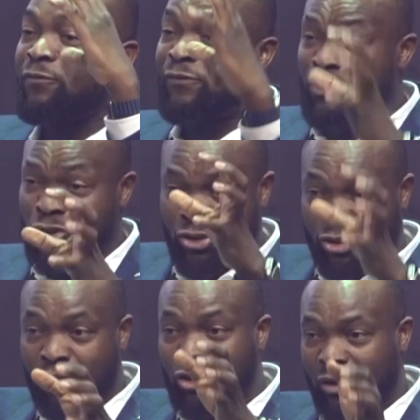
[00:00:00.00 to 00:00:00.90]

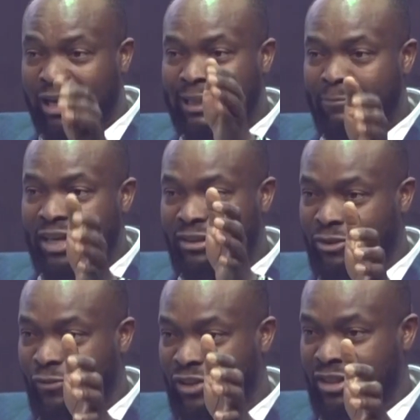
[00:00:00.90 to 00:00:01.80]
infrastructure
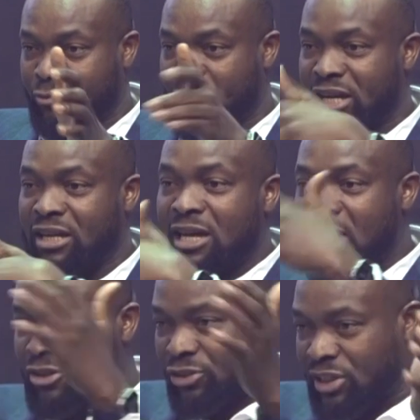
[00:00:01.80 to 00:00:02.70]
element of it, where
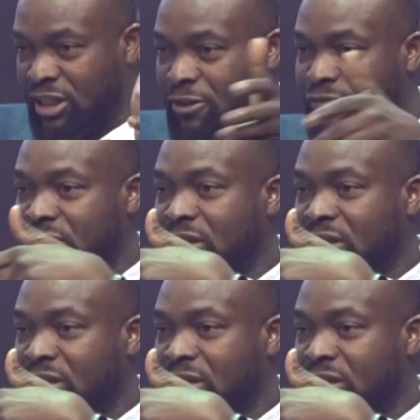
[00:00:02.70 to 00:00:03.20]
you're thinking of the